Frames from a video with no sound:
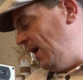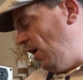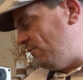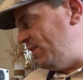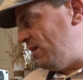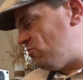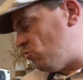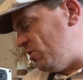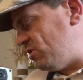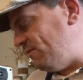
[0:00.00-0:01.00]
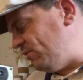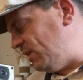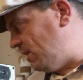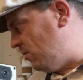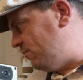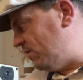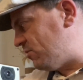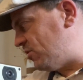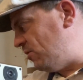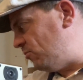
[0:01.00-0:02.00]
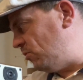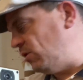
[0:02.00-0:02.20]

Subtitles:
I've now switched everything over, so